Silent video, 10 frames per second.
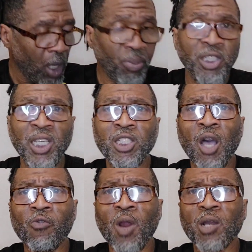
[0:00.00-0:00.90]
Appreciate
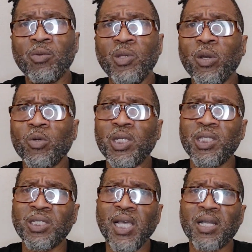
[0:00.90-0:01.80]
y'all for rocking. We're going to get
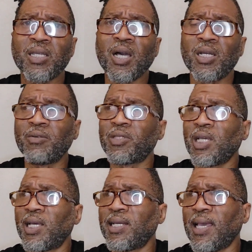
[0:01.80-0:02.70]
this out to y'all and
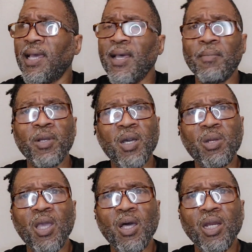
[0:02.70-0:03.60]
everything like that. I'm going to come
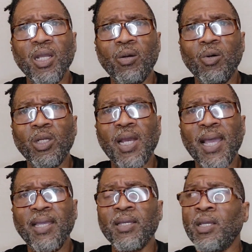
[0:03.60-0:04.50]
to y'all later on
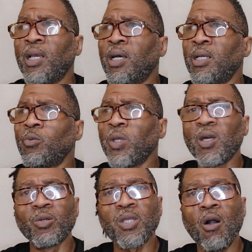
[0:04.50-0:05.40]
tonight. We're
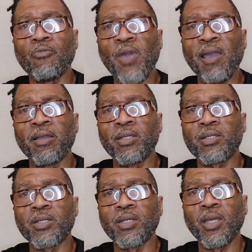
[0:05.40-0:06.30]
going to talk
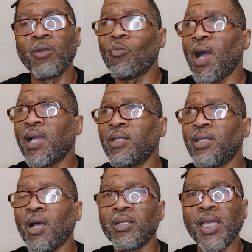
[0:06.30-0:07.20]
variants and why
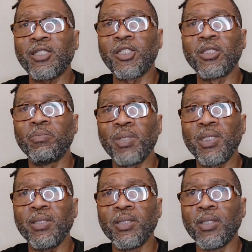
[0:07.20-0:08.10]
y'all, that shouldn't
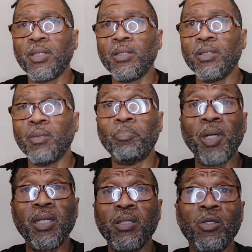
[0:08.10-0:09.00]
be the
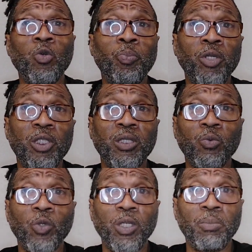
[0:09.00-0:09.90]
button you
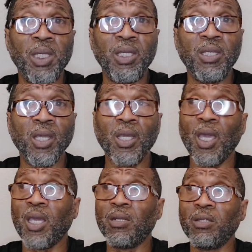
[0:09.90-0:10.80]
pushing with me
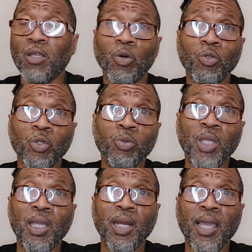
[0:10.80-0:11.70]
and those who
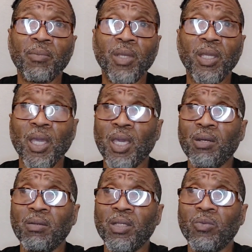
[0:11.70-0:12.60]
think like me.
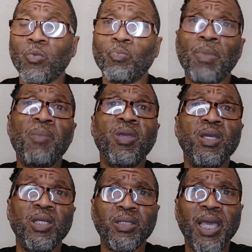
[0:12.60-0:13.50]
And
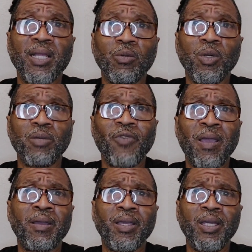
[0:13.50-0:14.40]
maybe exactly what a
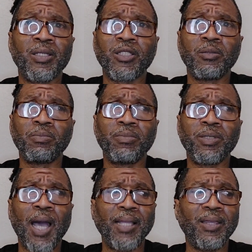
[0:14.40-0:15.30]
variant is, because
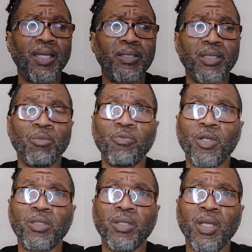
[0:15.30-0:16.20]
I think some of
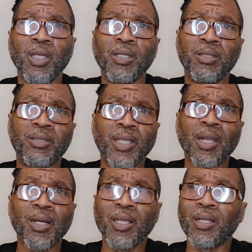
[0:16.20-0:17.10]
us
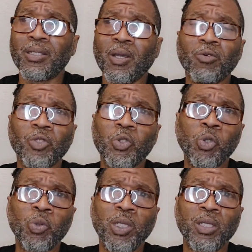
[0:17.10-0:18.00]
settling or don't
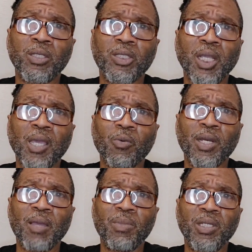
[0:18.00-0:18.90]
truly understand what
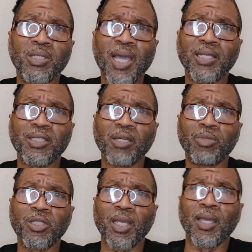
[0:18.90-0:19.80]
that means. I ain't saying, I'm
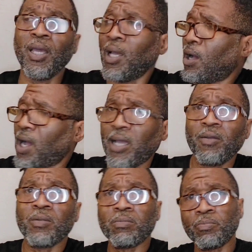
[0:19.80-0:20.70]
just saying. All right,
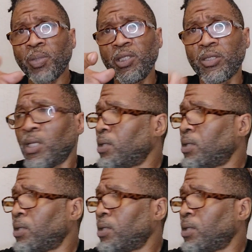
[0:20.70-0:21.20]
peace.